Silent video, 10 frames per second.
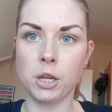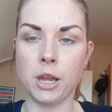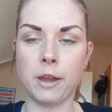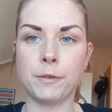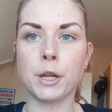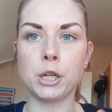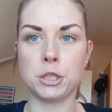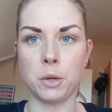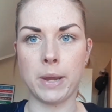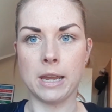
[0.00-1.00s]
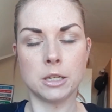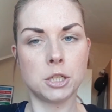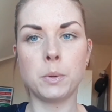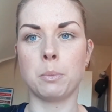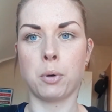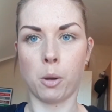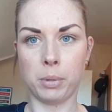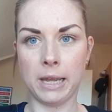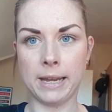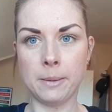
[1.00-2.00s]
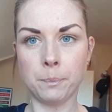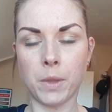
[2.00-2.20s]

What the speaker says: If you're going to do it properly.